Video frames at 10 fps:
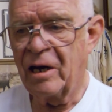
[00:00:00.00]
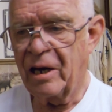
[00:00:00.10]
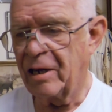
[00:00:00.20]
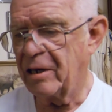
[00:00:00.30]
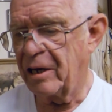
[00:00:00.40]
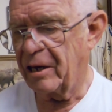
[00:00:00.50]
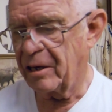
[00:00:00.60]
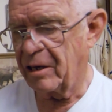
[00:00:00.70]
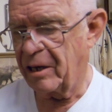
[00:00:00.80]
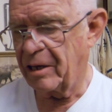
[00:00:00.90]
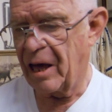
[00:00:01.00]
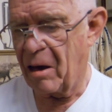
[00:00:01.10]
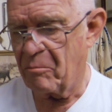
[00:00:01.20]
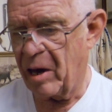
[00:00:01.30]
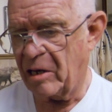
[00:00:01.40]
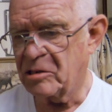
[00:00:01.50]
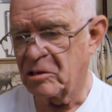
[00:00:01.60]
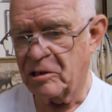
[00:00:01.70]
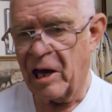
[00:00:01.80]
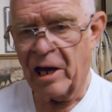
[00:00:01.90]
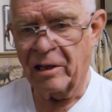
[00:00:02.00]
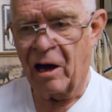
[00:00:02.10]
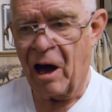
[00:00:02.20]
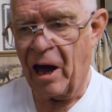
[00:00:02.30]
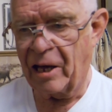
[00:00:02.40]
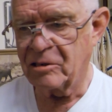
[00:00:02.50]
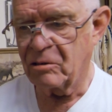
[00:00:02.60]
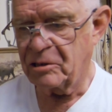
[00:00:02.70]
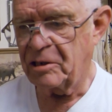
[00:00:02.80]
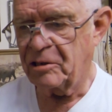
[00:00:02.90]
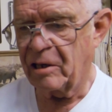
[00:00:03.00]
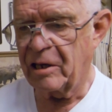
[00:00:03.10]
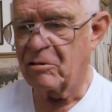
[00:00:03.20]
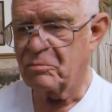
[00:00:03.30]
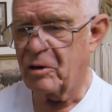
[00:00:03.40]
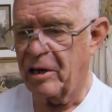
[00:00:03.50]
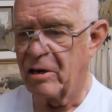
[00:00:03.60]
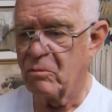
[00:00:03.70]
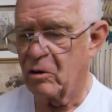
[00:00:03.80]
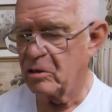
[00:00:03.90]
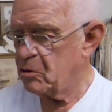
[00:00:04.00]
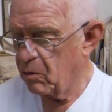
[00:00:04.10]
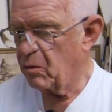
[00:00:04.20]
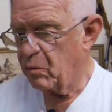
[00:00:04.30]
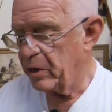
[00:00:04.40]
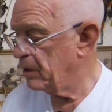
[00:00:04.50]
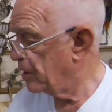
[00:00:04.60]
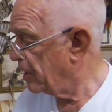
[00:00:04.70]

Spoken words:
in that mix to tan the hide. So she thought that was pretty humorous. So did we.